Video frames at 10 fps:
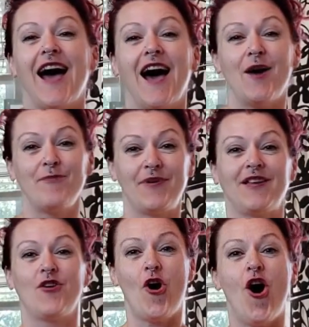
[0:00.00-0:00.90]
up
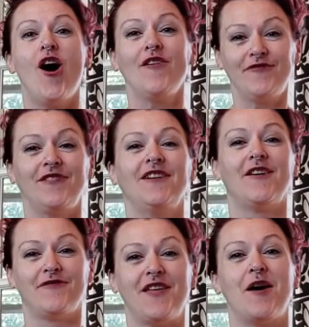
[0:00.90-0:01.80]
and off
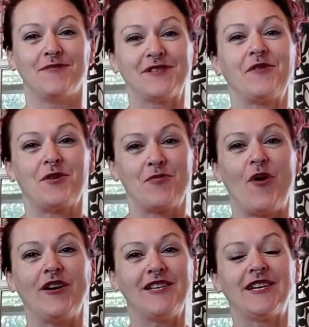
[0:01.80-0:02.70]
of them so they're
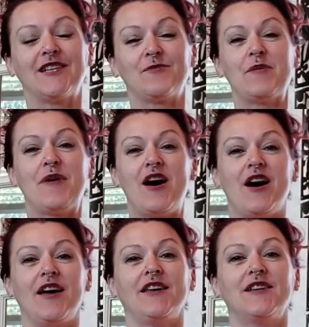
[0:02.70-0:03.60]
pointing a little bit
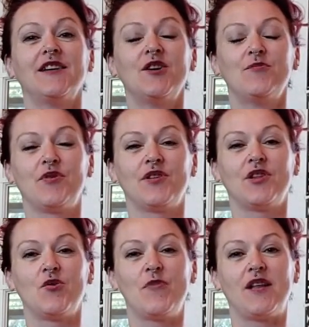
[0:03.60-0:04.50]
behind. Pull the
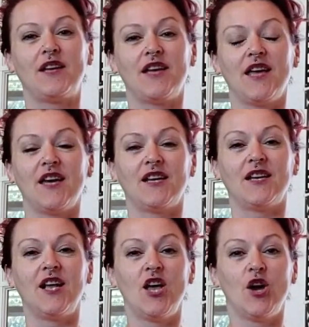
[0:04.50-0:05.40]
low belly in.
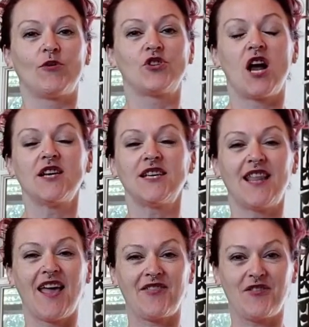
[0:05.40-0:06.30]
We're trying to
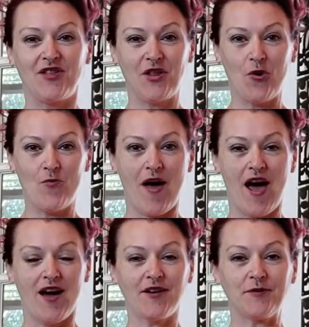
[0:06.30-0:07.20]
lengthen the low
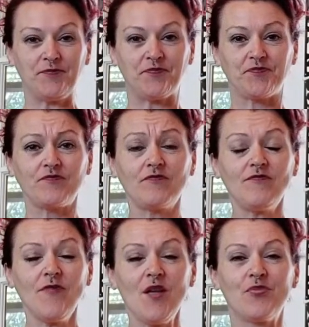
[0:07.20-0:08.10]
back.
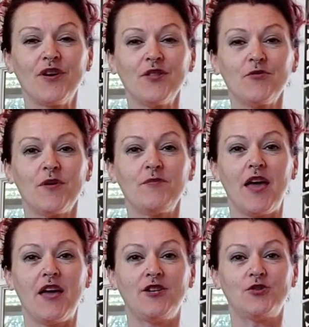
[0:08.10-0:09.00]
Bring the rib
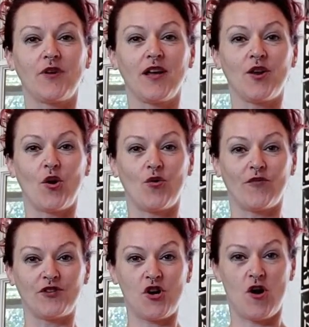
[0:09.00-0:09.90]
cage right
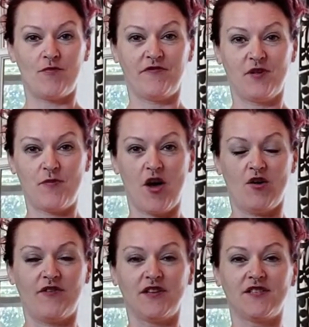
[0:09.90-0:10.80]
over top of the
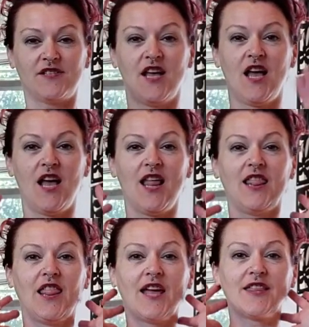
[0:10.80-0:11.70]
pelvis.
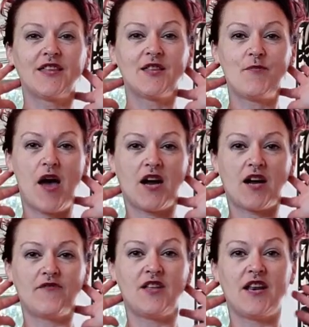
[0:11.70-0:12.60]
Lengthen the back
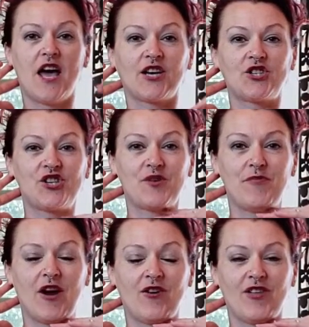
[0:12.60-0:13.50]
of the neck, chin
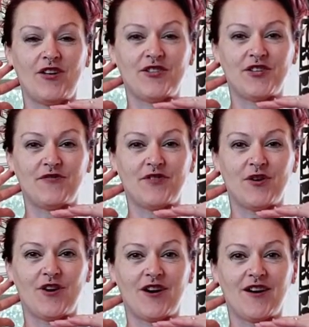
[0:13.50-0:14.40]
parallel to the
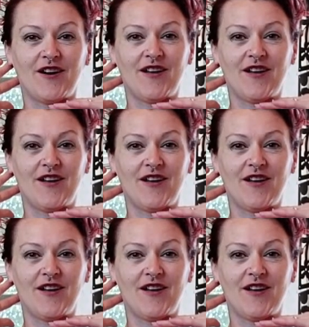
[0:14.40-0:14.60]
floor.